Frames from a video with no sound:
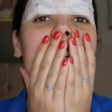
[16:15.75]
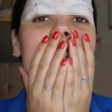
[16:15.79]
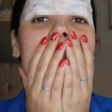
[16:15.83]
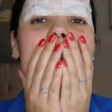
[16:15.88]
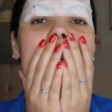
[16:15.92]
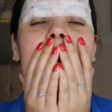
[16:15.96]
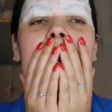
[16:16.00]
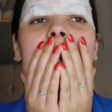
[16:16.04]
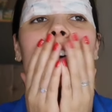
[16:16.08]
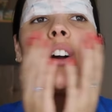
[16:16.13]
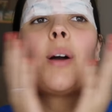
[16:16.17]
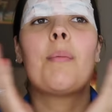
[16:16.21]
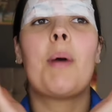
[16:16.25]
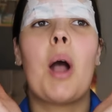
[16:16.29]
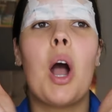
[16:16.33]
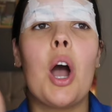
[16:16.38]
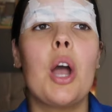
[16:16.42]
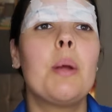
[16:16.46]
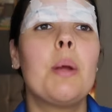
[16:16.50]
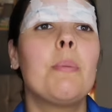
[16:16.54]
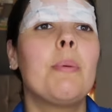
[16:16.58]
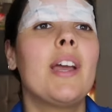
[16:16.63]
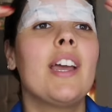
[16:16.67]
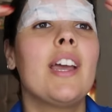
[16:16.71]
So I'm
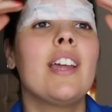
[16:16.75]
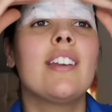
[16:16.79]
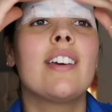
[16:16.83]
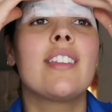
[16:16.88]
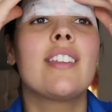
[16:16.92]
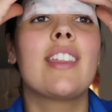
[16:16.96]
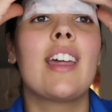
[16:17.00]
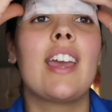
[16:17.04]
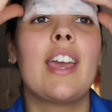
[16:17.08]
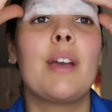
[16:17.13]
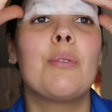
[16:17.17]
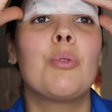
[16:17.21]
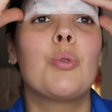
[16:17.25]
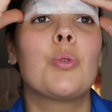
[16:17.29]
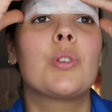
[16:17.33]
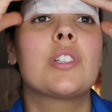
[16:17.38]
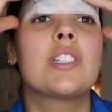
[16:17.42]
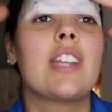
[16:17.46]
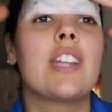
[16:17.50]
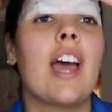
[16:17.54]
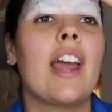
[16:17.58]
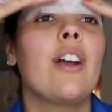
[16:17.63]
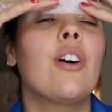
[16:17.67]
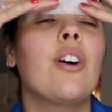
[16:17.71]
hoping that it will
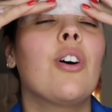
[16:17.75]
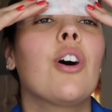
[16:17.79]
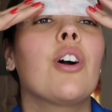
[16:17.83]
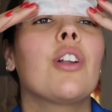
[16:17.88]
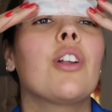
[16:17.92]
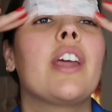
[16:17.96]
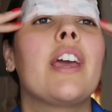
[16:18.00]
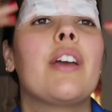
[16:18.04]
stay on.